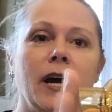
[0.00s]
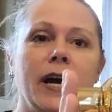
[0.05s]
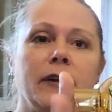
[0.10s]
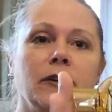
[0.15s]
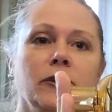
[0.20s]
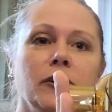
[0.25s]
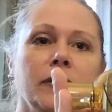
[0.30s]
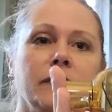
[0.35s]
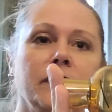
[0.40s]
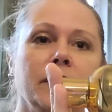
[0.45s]
I
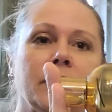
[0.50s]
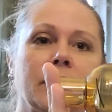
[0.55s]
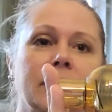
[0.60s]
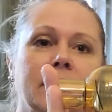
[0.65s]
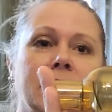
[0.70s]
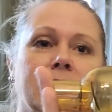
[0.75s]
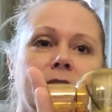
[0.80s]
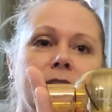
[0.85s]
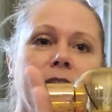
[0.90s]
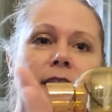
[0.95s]
don't know if you can
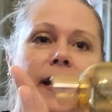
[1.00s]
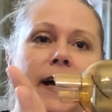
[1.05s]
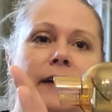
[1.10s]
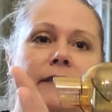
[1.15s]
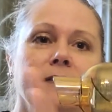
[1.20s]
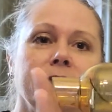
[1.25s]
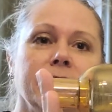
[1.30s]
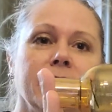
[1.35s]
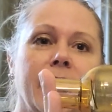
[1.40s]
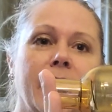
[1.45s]
see that
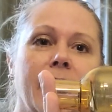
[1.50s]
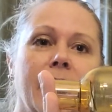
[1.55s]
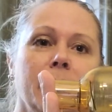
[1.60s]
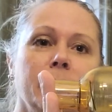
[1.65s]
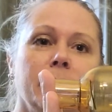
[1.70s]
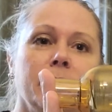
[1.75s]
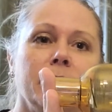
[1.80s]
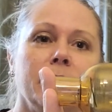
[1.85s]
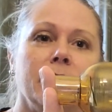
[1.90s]
flap.